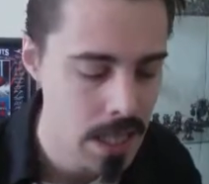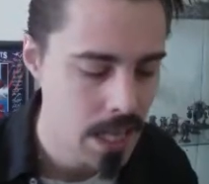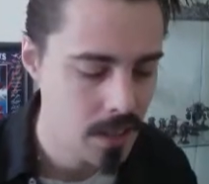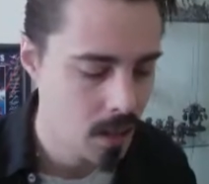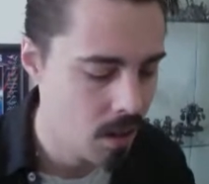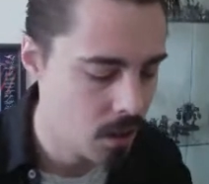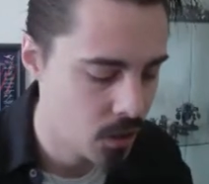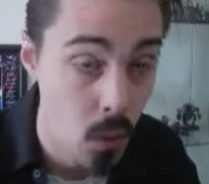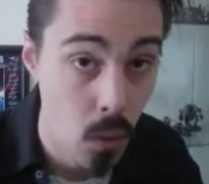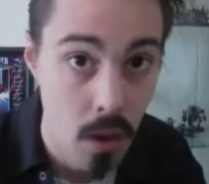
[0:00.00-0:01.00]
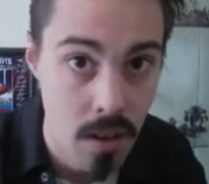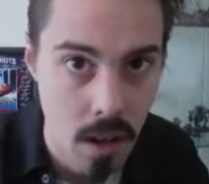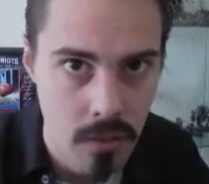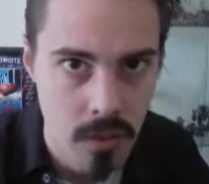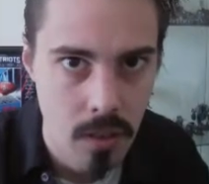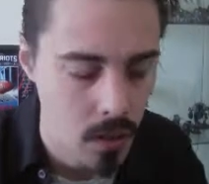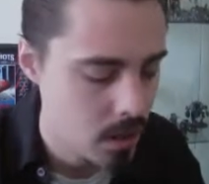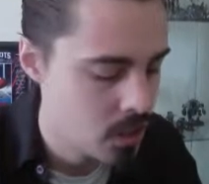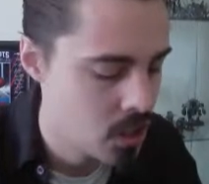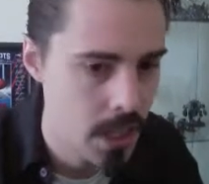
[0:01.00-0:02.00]
It's hardcore
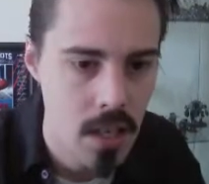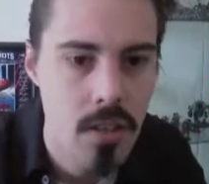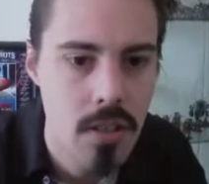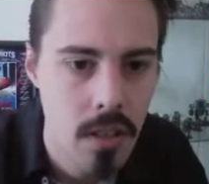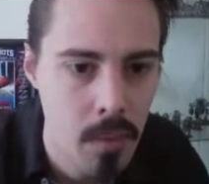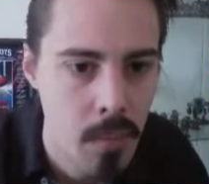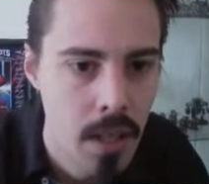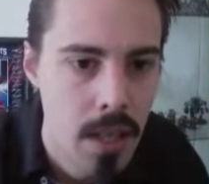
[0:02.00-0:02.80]
Nuzlocke challenge time.